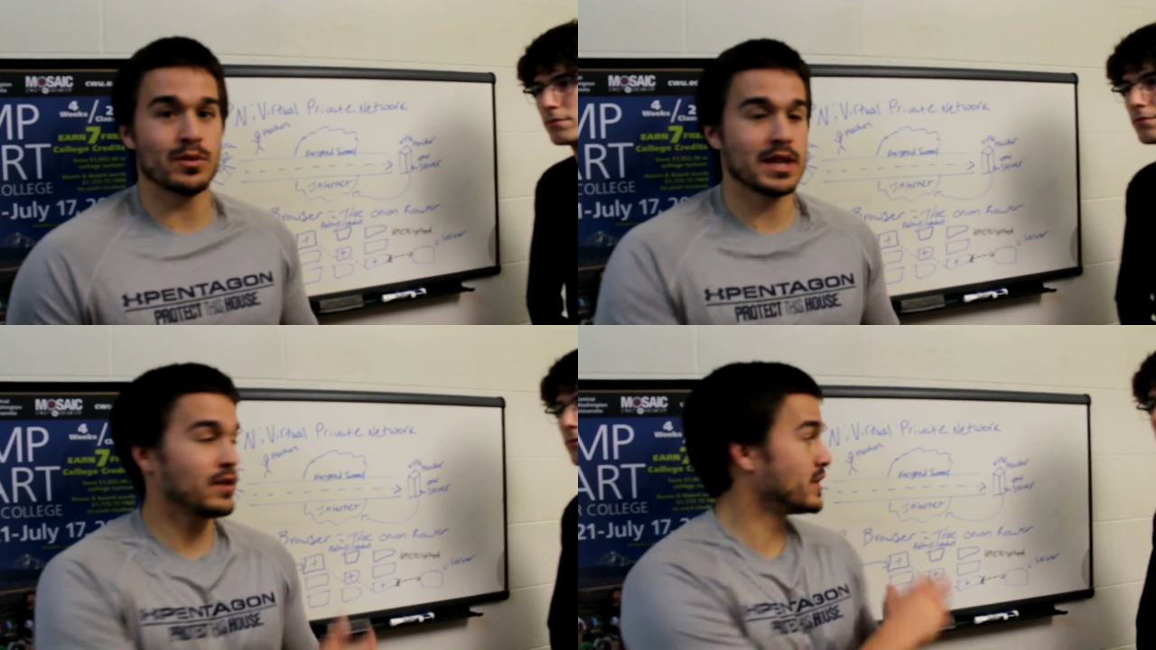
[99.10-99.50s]

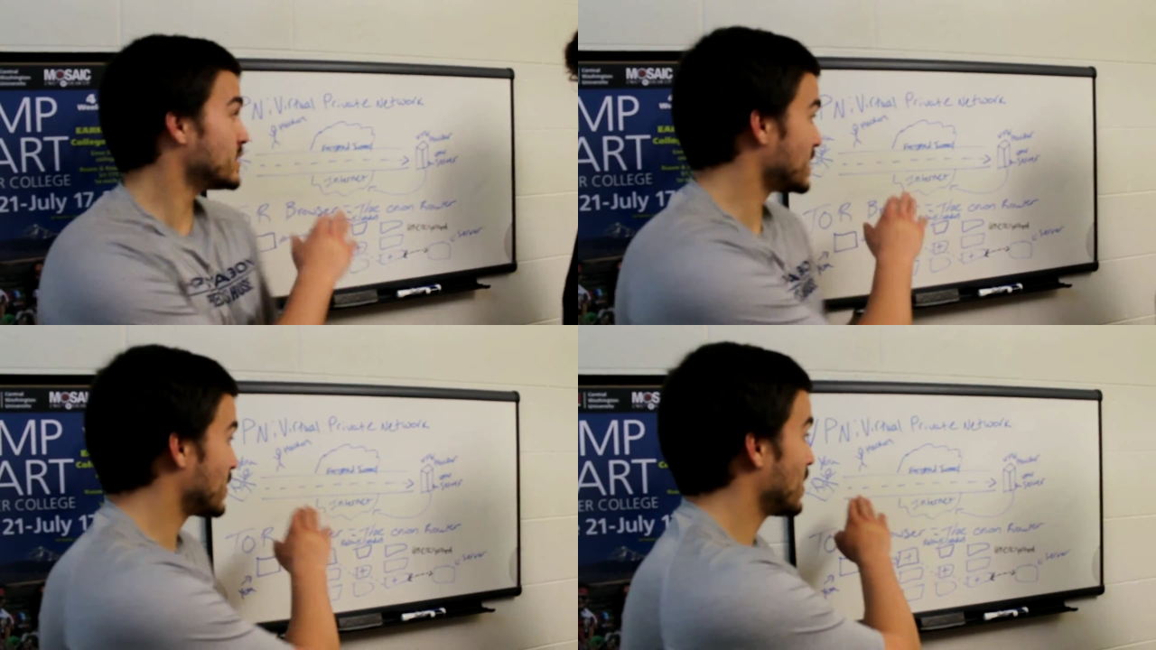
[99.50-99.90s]
without this
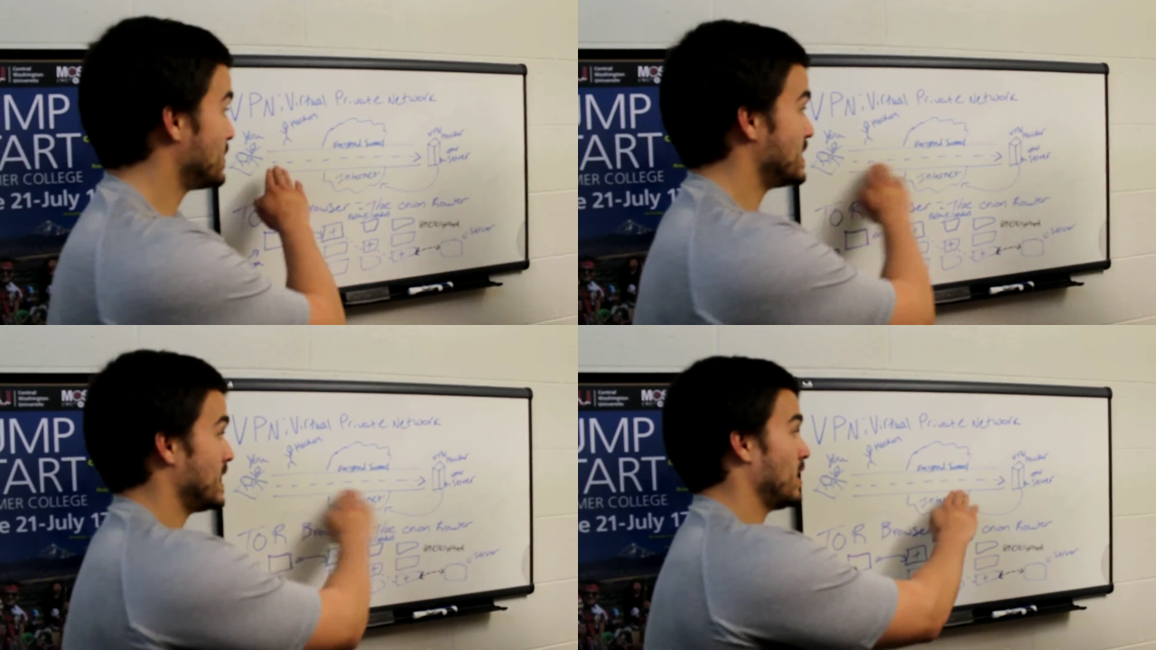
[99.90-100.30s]

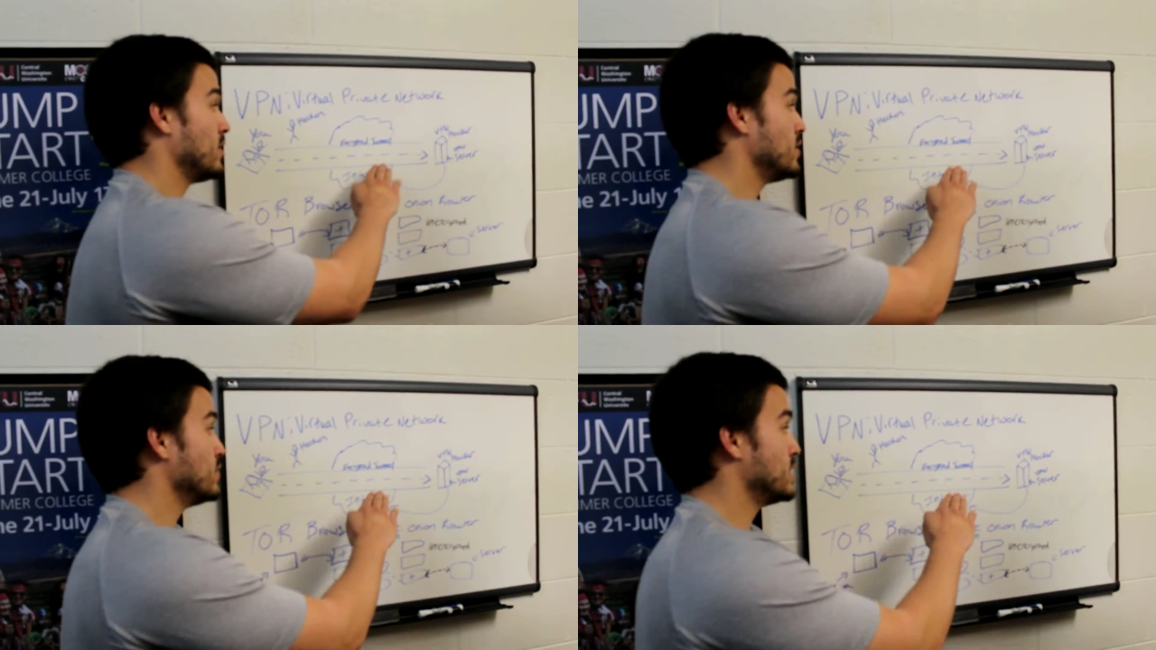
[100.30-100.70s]
encrypted tunnel
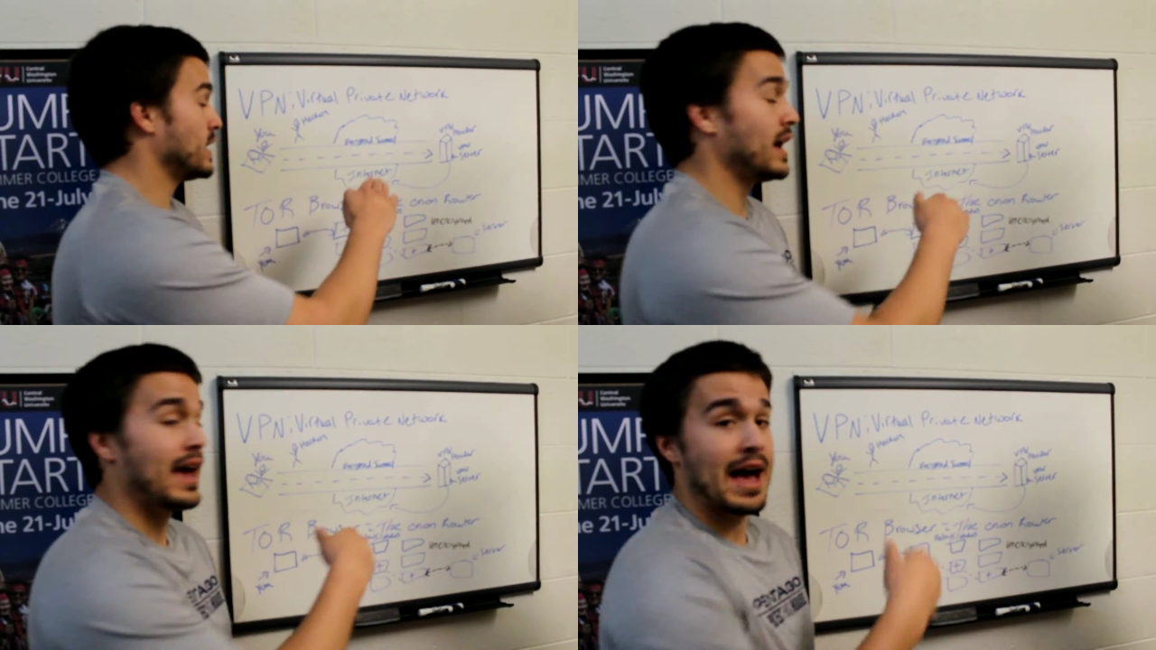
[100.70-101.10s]

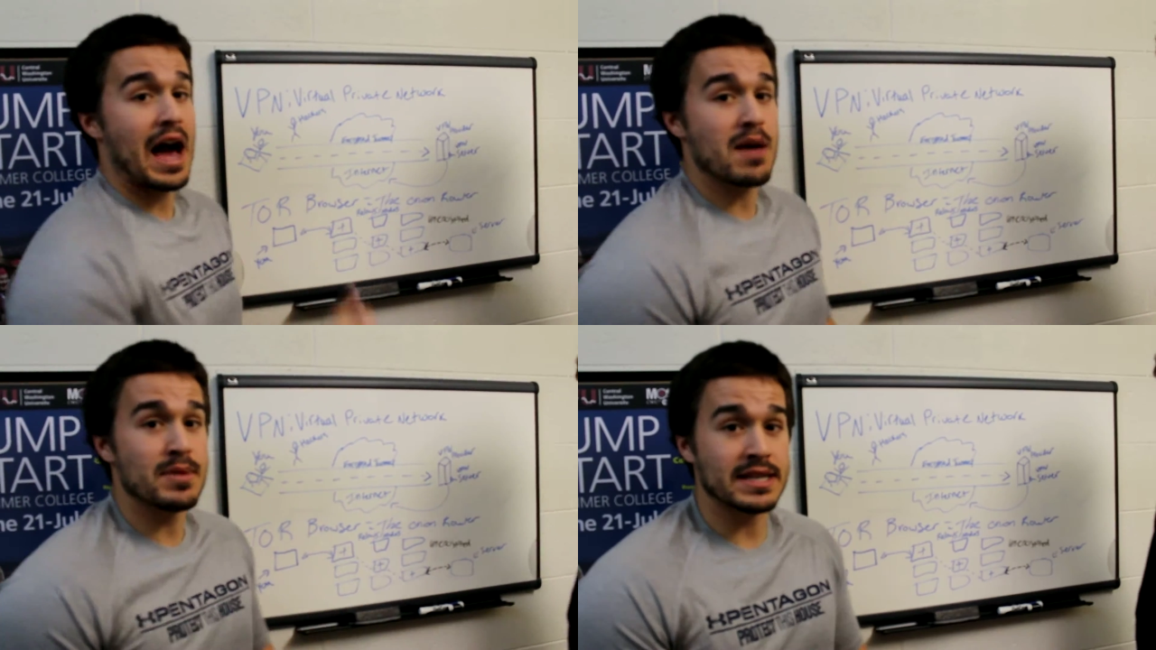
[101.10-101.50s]
using
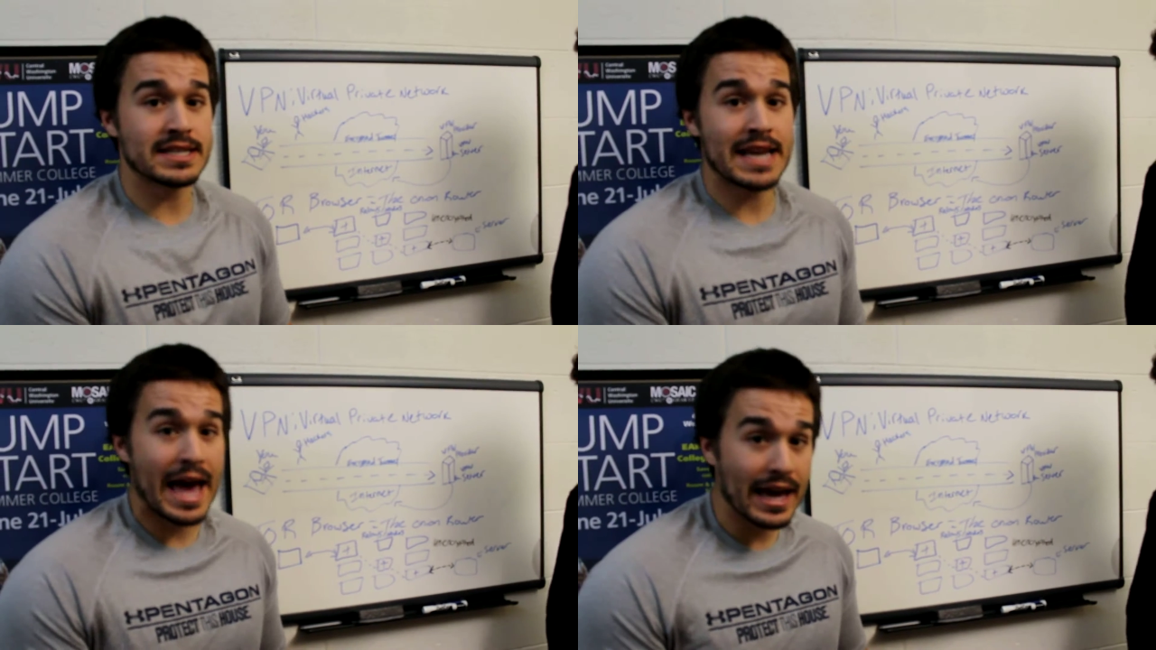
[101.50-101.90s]

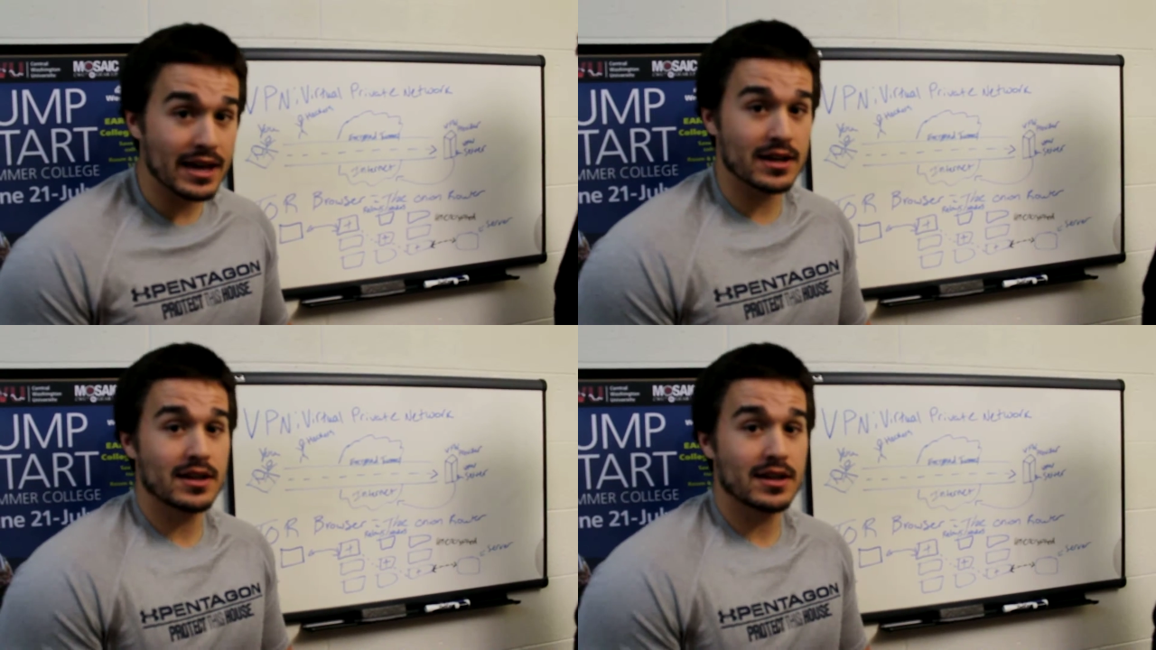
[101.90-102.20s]
IPsec,